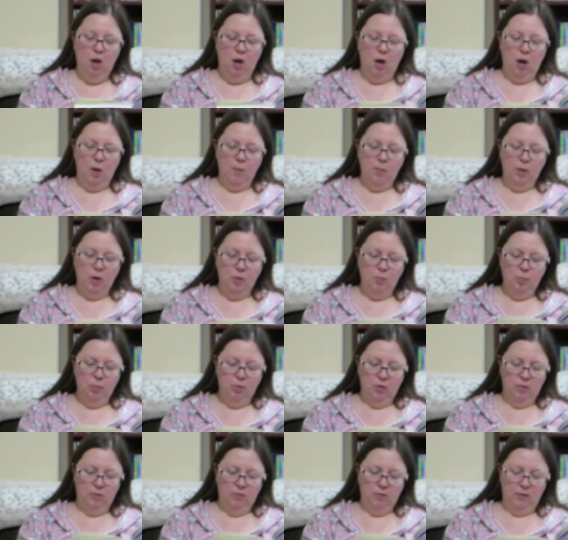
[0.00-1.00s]
I'm not a
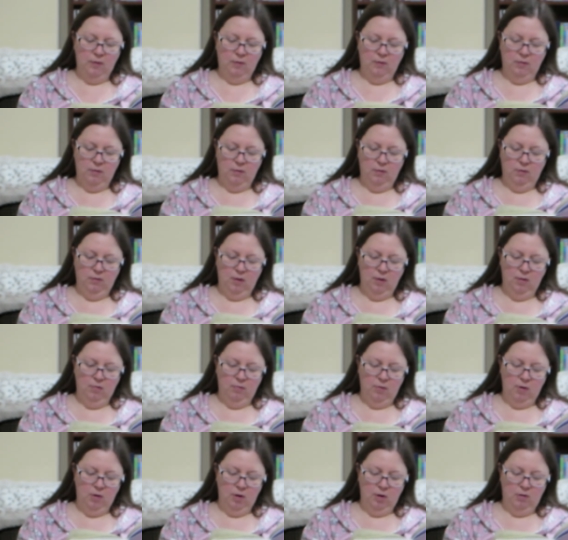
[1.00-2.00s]
princess, this ain't a
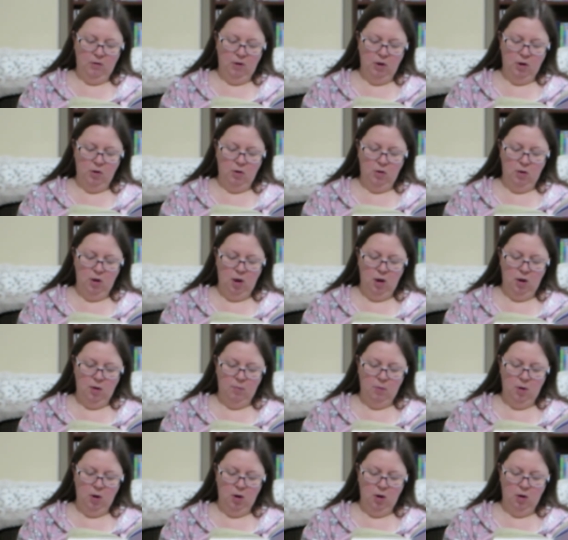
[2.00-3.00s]
fairy tale.
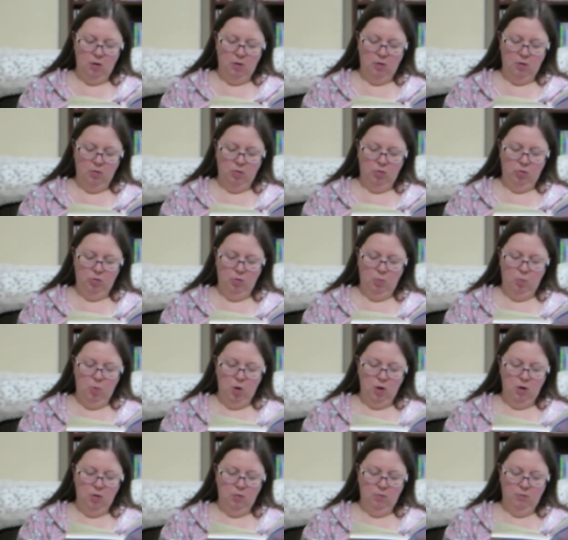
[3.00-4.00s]
I'm not the
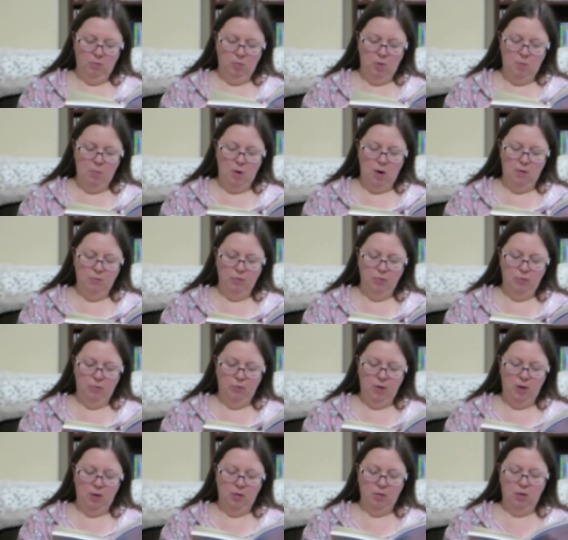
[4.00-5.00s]
one you'll sweep off her
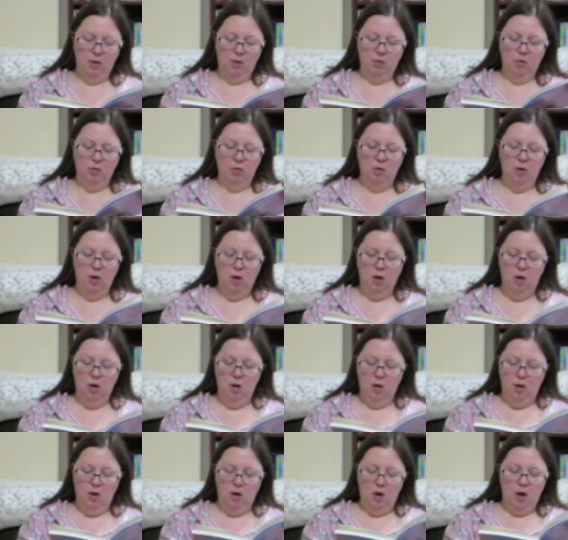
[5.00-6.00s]
feet, leader
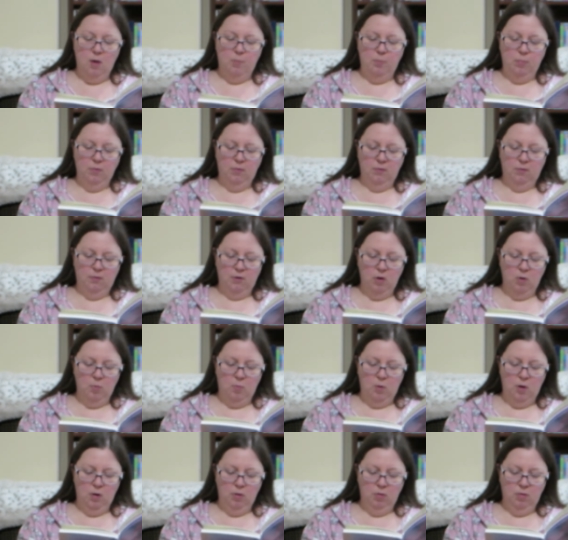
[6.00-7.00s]
up the
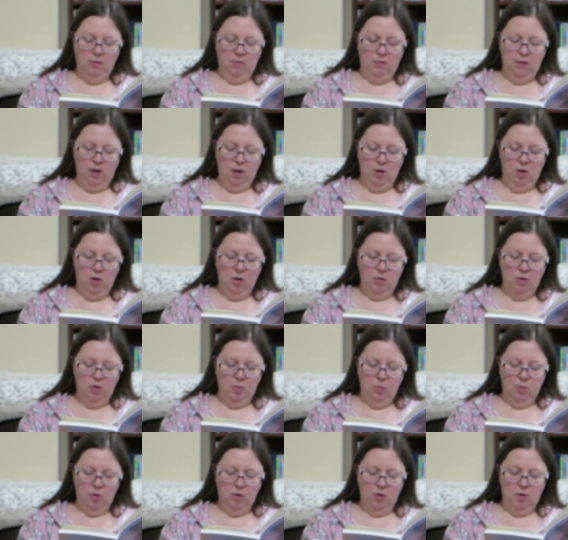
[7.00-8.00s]
stairwell. This ain't
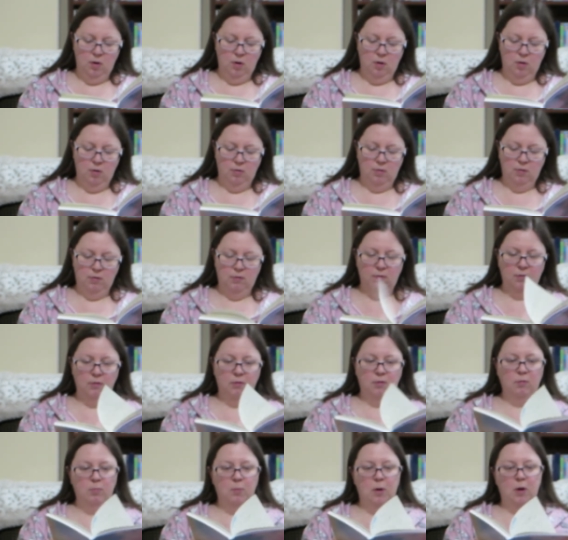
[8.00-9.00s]
Hollywood, this is a
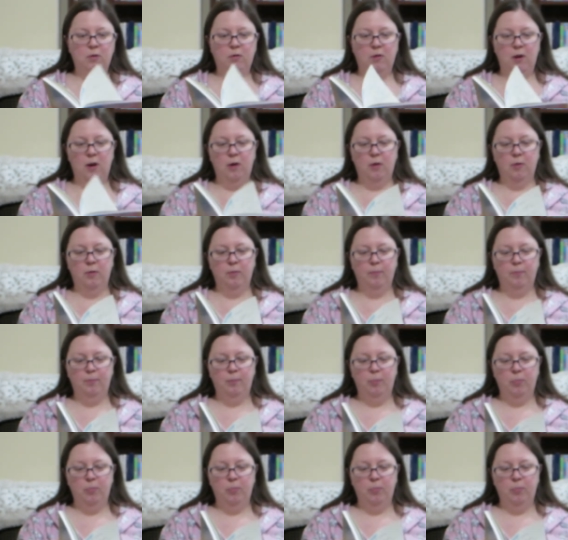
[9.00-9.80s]
small town.